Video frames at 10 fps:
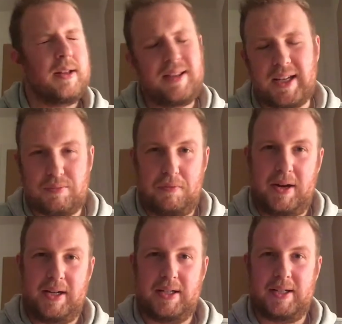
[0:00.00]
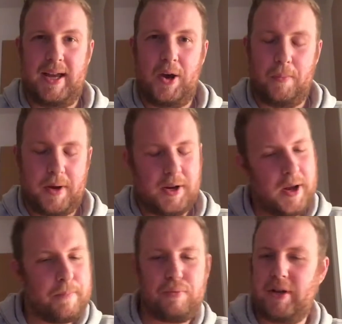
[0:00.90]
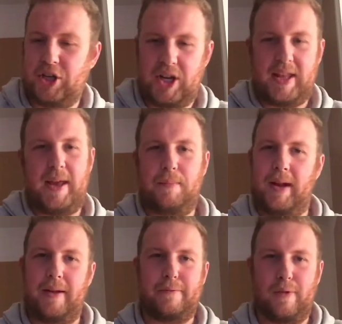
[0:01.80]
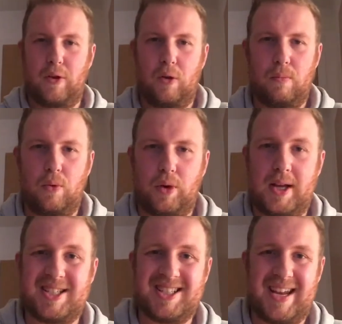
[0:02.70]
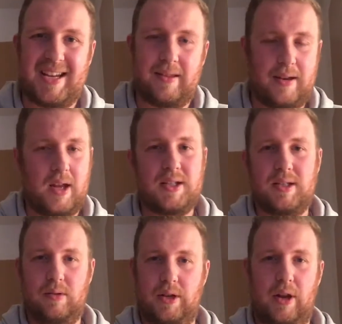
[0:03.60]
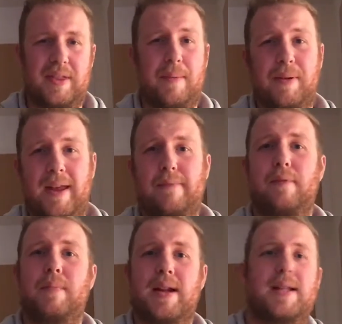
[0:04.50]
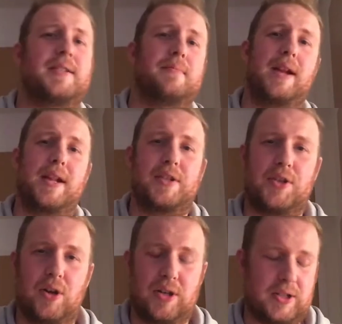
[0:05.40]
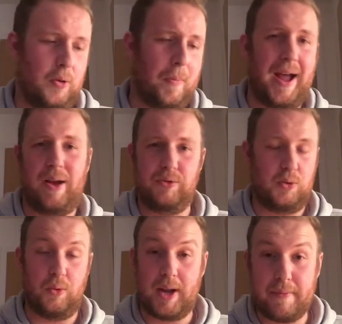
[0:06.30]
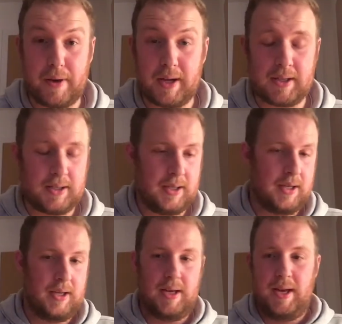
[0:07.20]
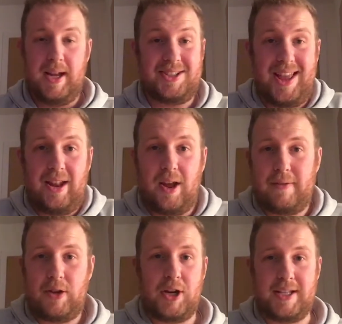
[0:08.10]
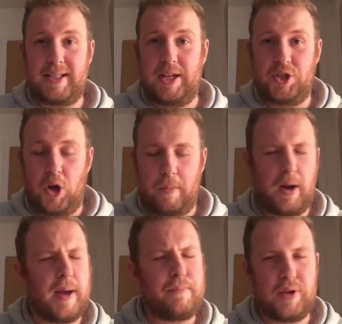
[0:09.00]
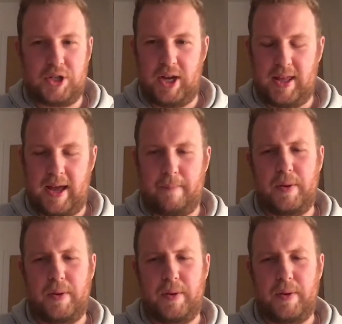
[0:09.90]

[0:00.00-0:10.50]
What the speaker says: This really doesn't help, and I appreciate they're playing for a lot more at stake than us. You know, if they're playing for millions and millions of dollars or pounds or whatever, it's their livelihood, it's their job. I appreciate that.